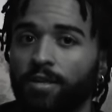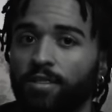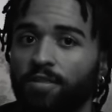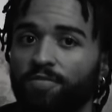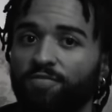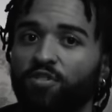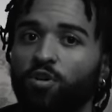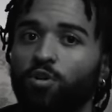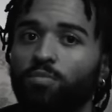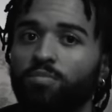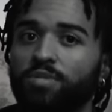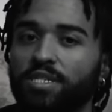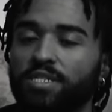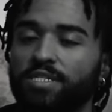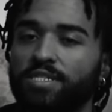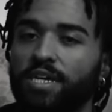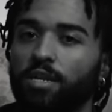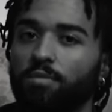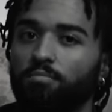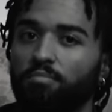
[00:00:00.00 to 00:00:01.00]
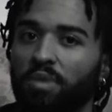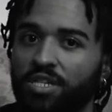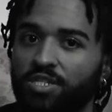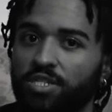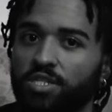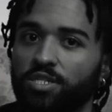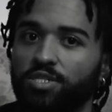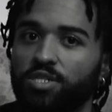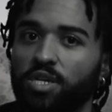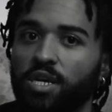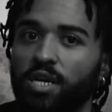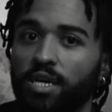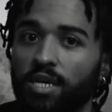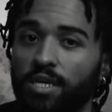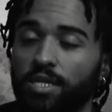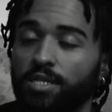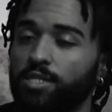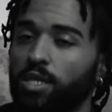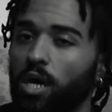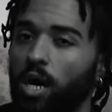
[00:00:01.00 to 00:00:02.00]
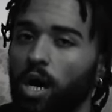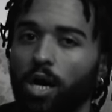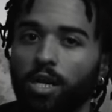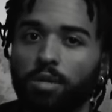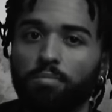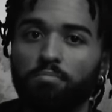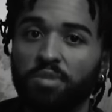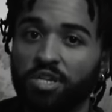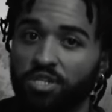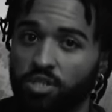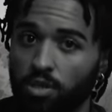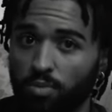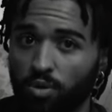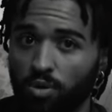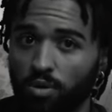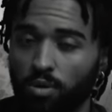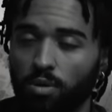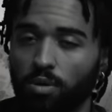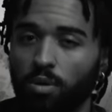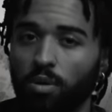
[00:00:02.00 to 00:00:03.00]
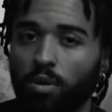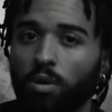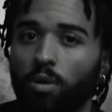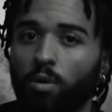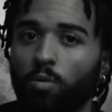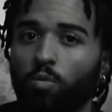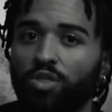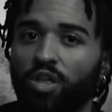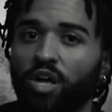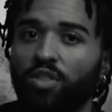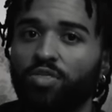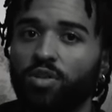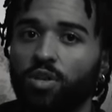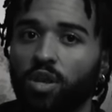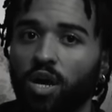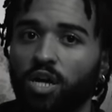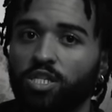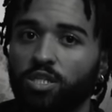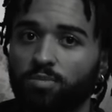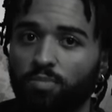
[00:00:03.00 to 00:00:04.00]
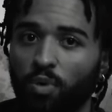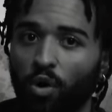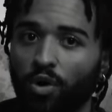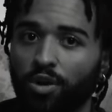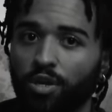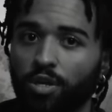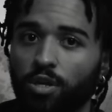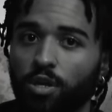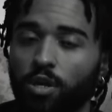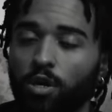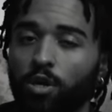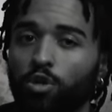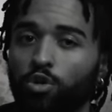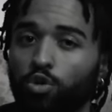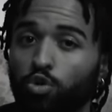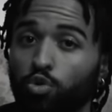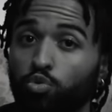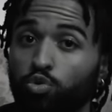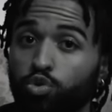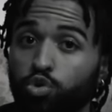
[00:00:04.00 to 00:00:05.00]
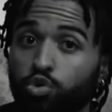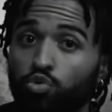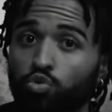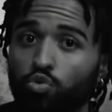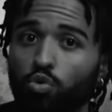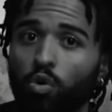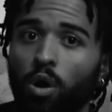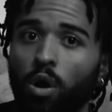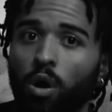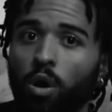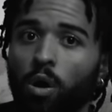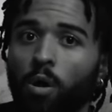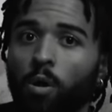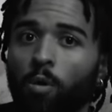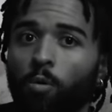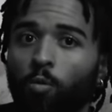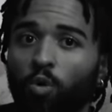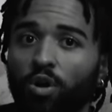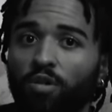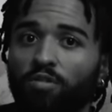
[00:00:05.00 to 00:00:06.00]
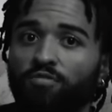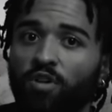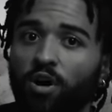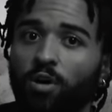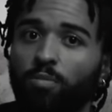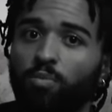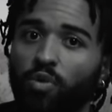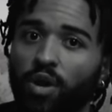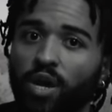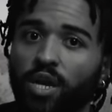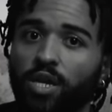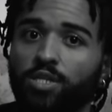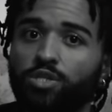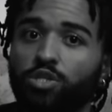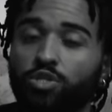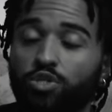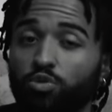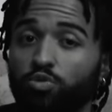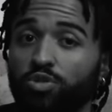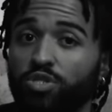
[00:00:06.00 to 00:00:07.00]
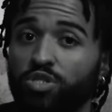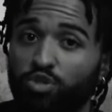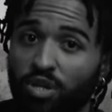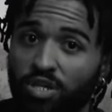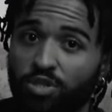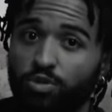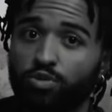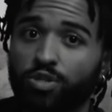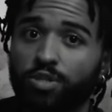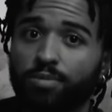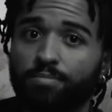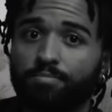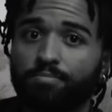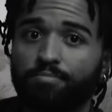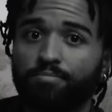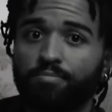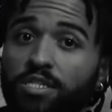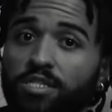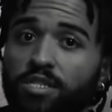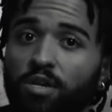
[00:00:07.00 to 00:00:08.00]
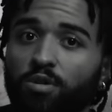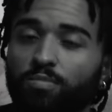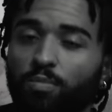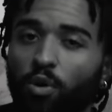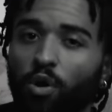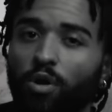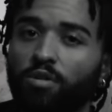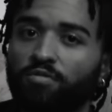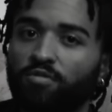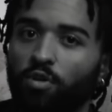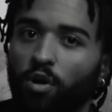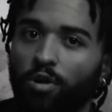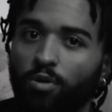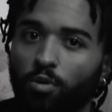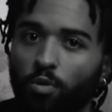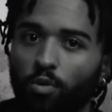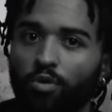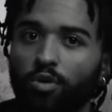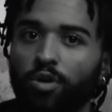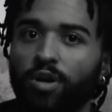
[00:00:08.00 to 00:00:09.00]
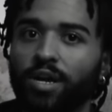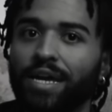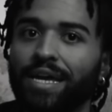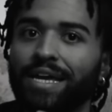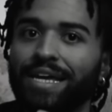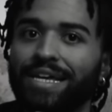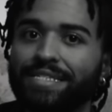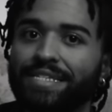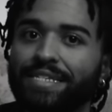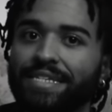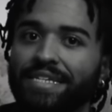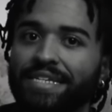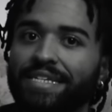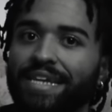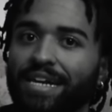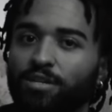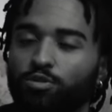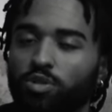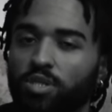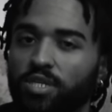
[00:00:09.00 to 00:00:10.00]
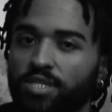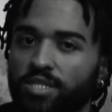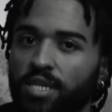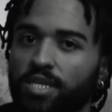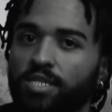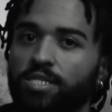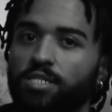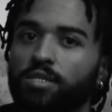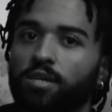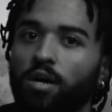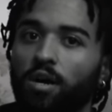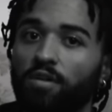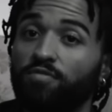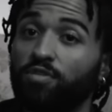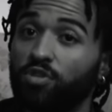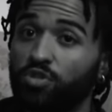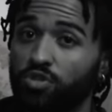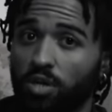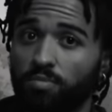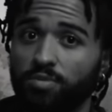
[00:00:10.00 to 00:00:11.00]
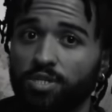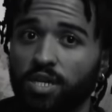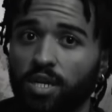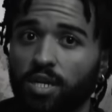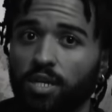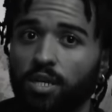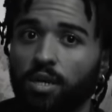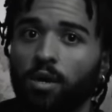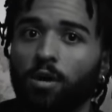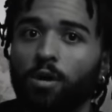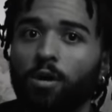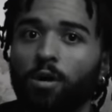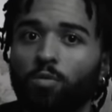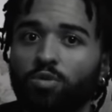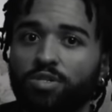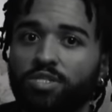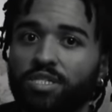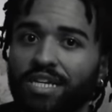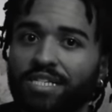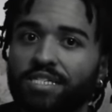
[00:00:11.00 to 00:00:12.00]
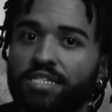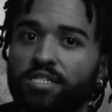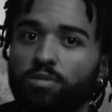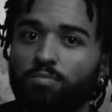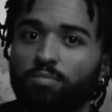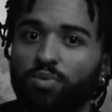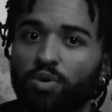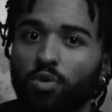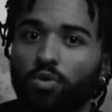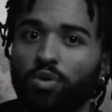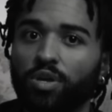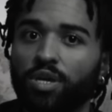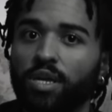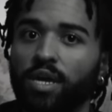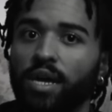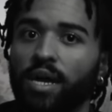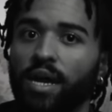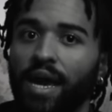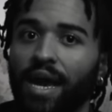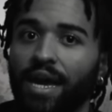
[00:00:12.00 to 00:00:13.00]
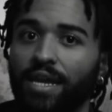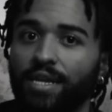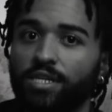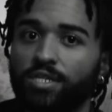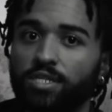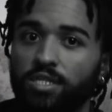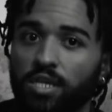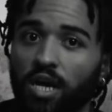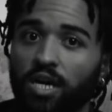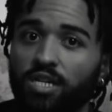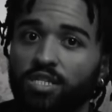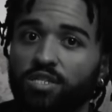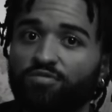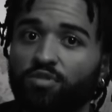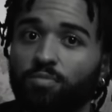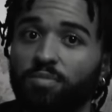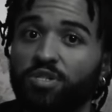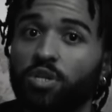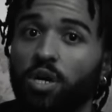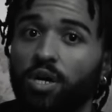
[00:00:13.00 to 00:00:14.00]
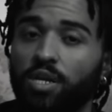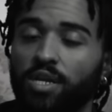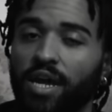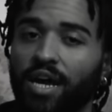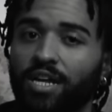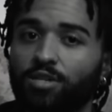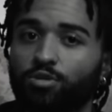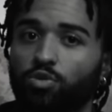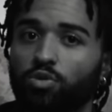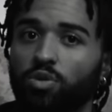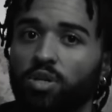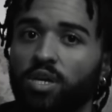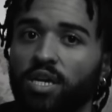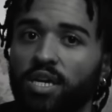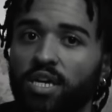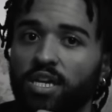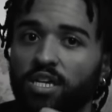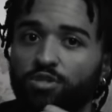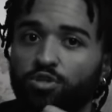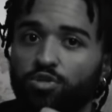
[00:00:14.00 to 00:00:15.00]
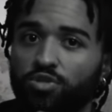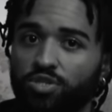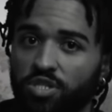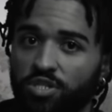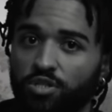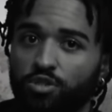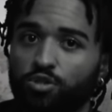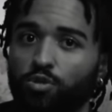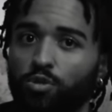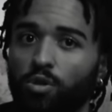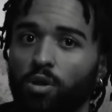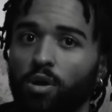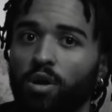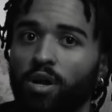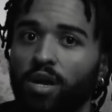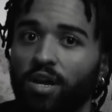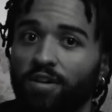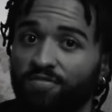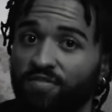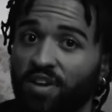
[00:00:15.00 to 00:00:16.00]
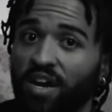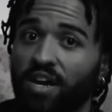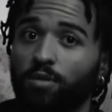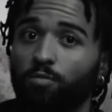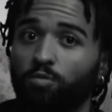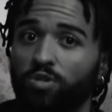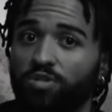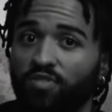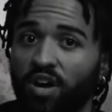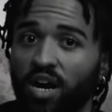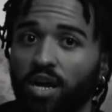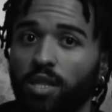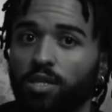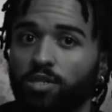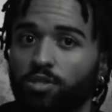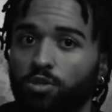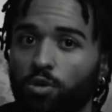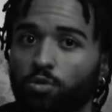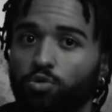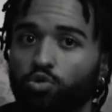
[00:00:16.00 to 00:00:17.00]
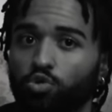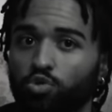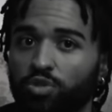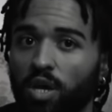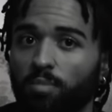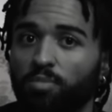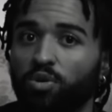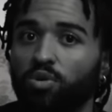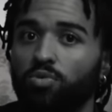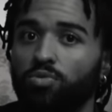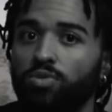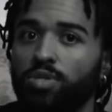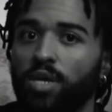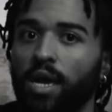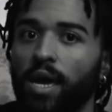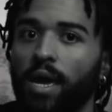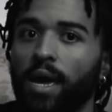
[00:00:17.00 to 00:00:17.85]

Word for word: The film's intended message is unmissable. Without the Nazi Party, you too will fall prey to Jewish treachery. A necessary part of art horror is a denaturalization of the subject, which gets its impurity and disgust from its unnatural interstitial effect, which violates cultural taboos.